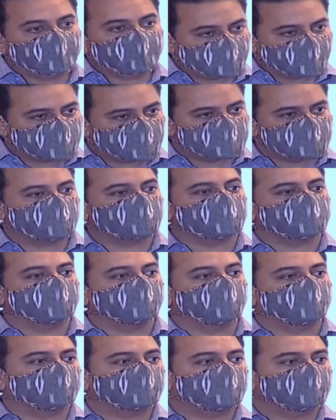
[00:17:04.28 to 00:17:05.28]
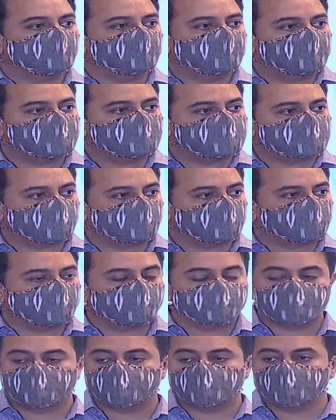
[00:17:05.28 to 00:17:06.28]
getting more and more German
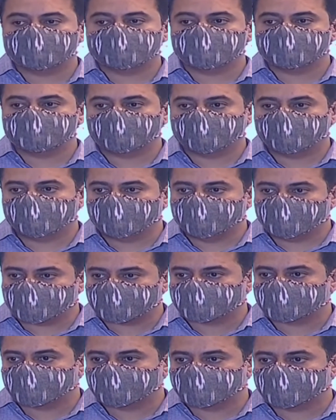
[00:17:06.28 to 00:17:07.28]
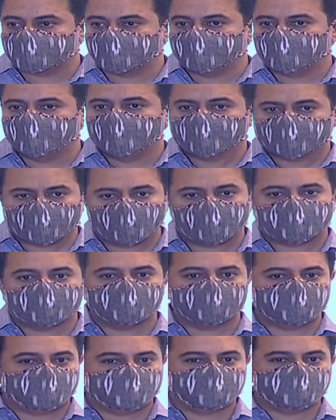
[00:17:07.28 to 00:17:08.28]
entrepreneurs and German investors
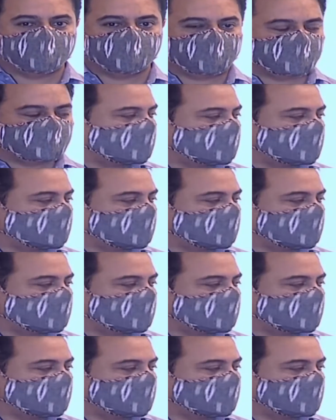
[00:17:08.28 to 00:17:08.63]
quickly to Hyderabad